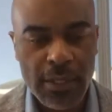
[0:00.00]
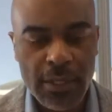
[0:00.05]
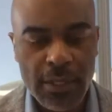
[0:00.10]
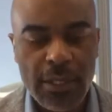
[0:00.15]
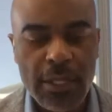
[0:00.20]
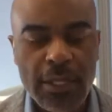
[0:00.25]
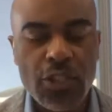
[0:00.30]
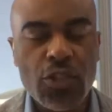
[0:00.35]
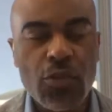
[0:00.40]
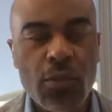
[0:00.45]

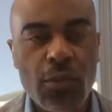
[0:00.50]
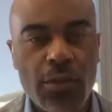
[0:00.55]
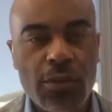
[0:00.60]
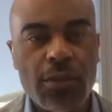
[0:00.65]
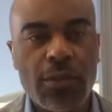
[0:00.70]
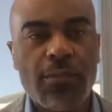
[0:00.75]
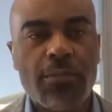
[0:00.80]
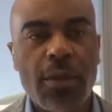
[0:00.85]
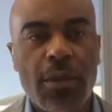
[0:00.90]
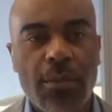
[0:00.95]
issuers
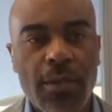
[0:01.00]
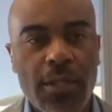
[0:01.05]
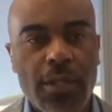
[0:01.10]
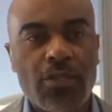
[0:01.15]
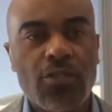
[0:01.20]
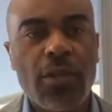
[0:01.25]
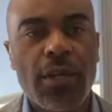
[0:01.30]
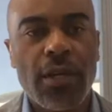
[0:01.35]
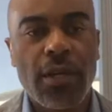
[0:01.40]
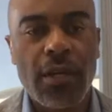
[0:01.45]
and publicly
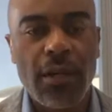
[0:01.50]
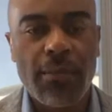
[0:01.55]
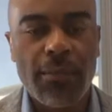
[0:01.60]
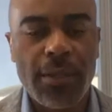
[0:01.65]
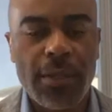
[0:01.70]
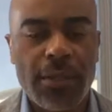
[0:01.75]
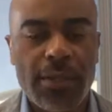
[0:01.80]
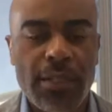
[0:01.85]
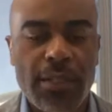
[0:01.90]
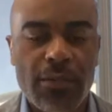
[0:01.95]
traded
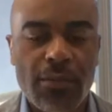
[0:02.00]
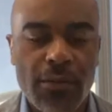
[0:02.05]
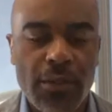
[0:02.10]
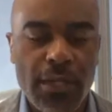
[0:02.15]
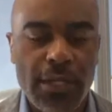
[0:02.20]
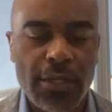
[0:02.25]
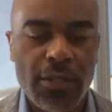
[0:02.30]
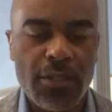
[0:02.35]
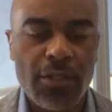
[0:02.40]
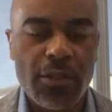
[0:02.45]
companies as it
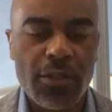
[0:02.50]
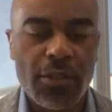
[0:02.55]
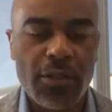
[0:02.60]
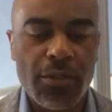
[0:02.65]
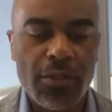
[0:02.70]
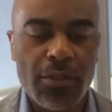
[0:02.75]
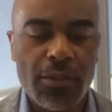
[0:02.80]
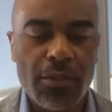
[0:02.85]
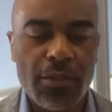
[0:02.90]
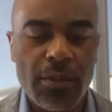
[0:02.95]
relates
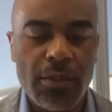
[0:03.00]
to